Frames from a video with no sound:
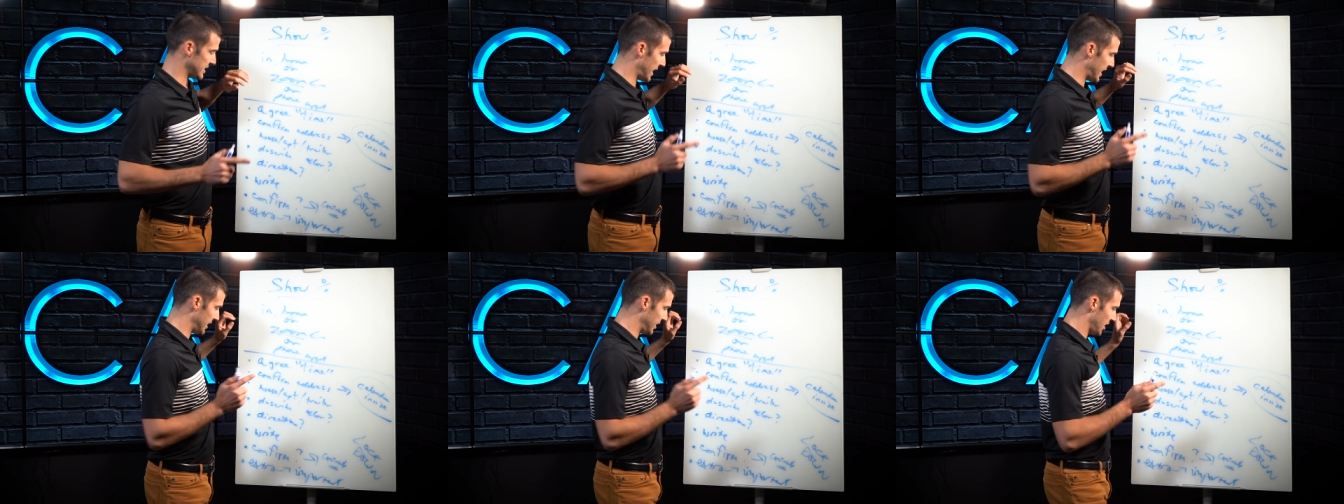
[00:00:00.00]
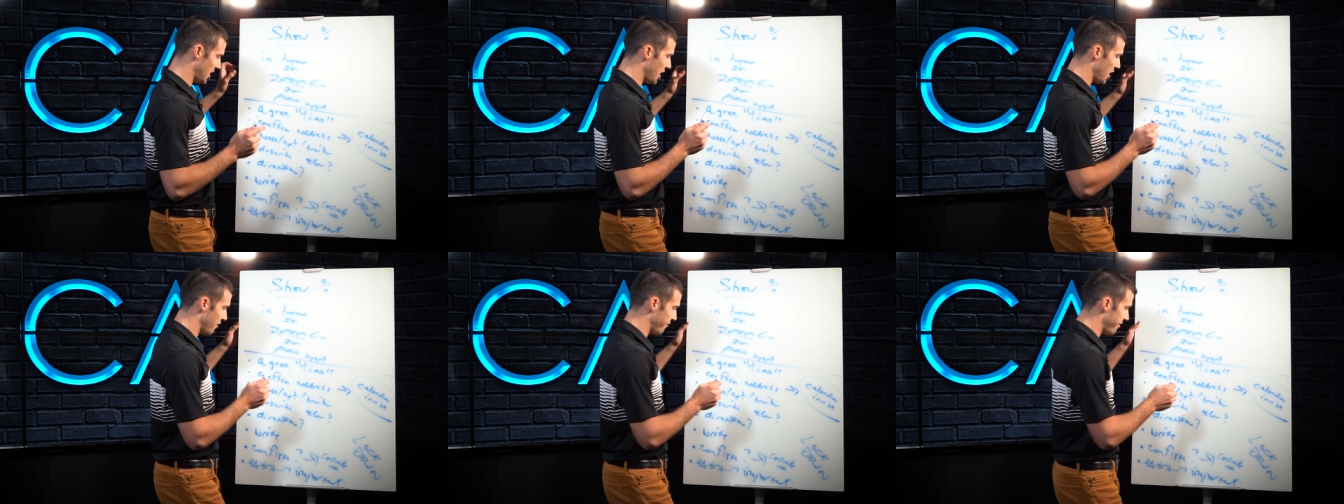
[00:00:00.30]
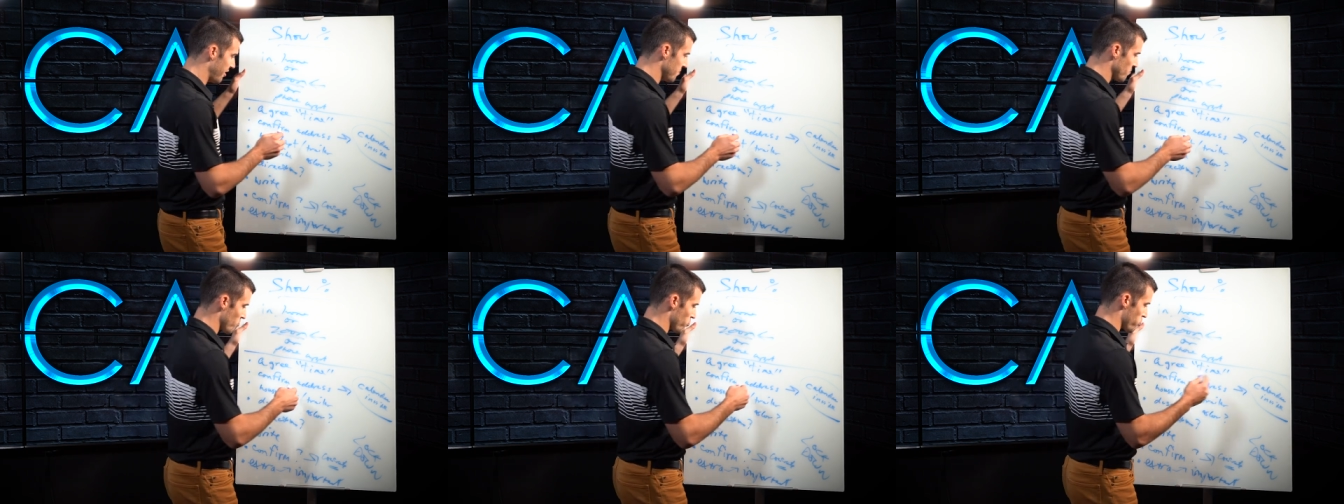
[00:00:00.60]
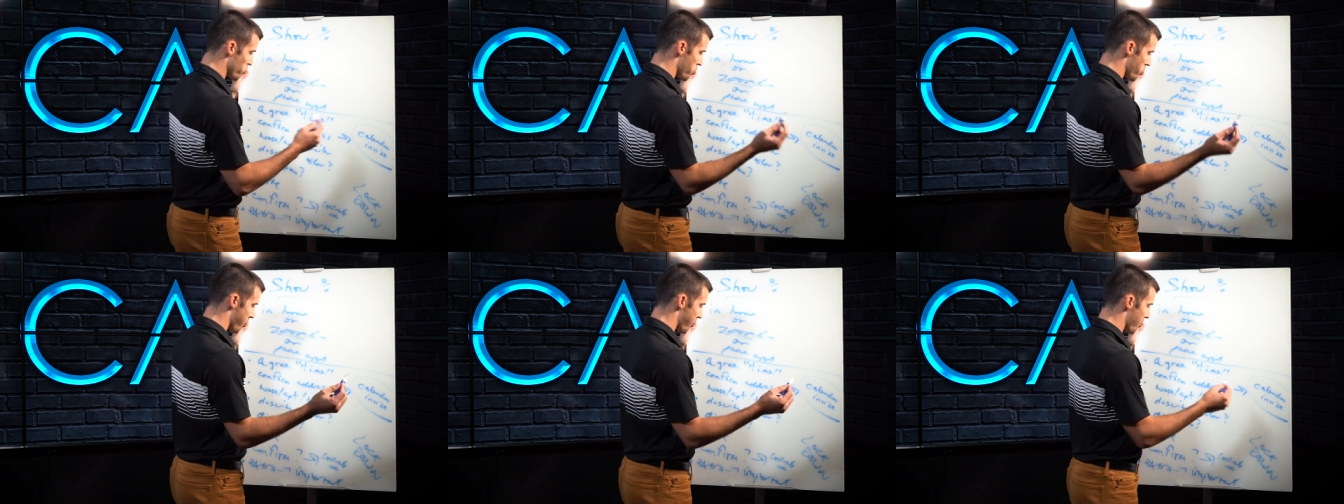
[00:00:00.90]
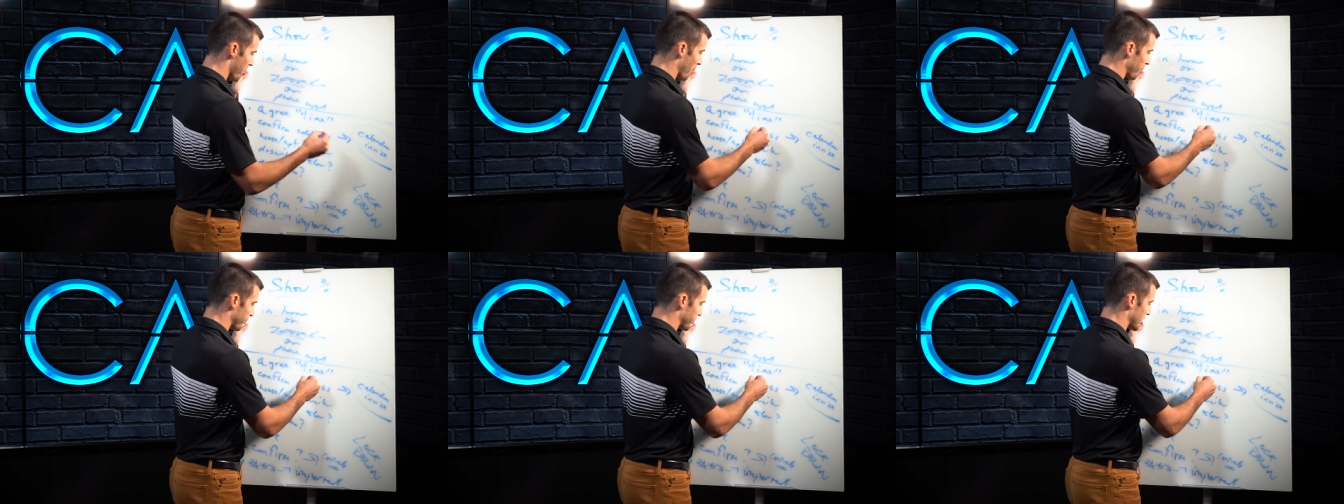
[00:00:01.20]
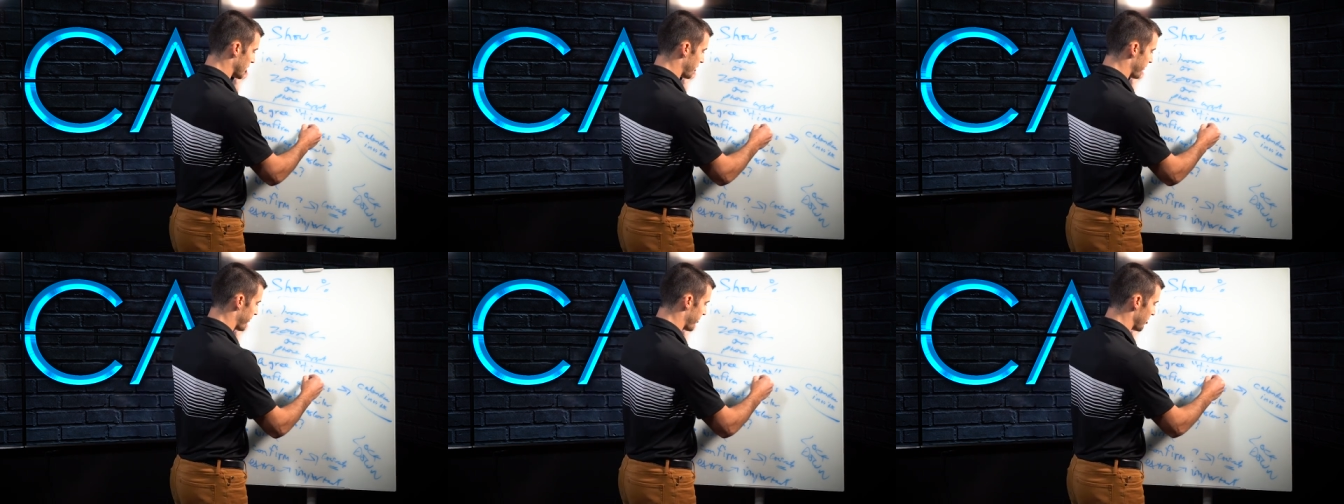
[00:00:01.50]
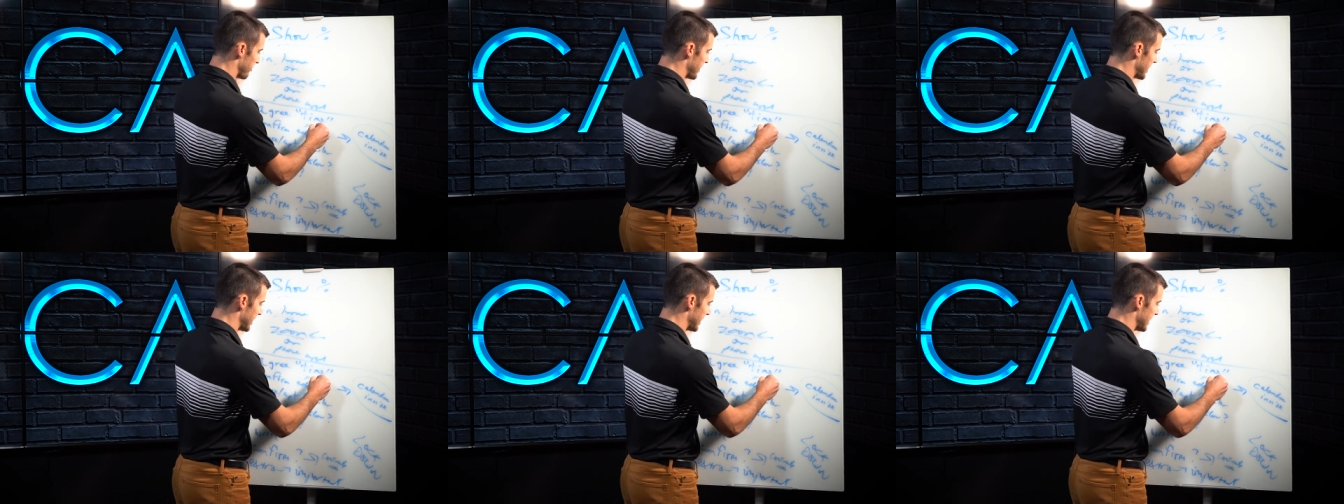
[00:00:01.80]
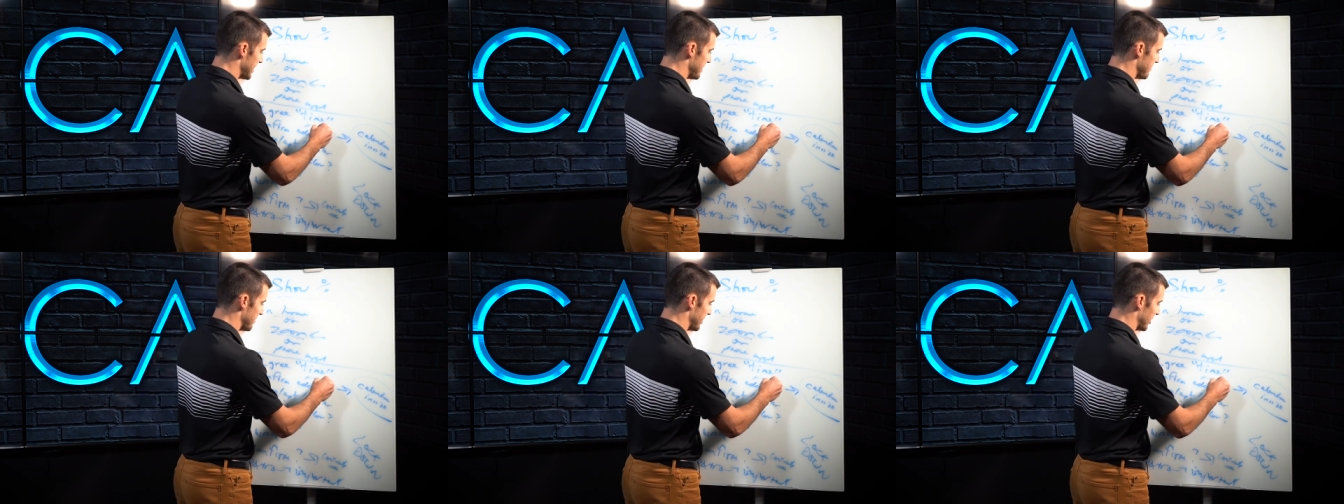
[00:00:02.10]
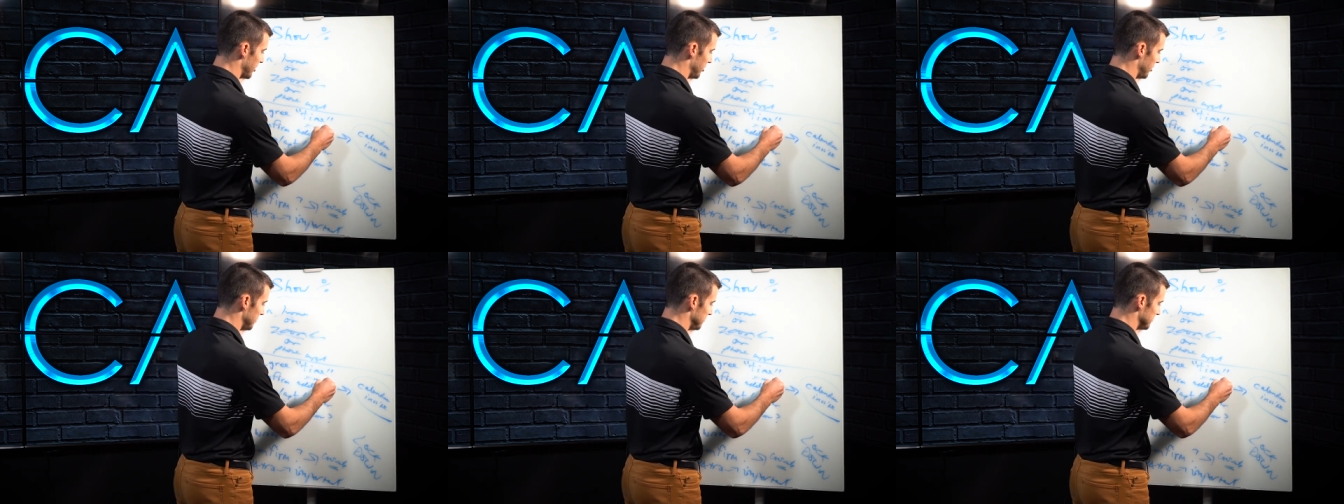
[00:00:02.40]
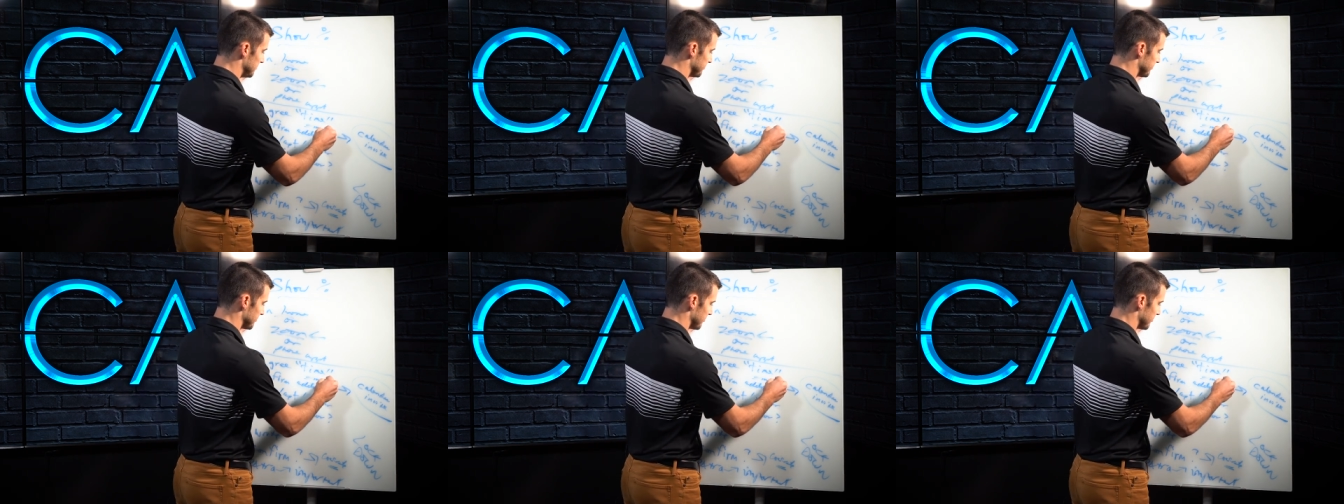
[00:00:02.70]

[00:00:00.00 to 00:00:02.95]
I love confirming email,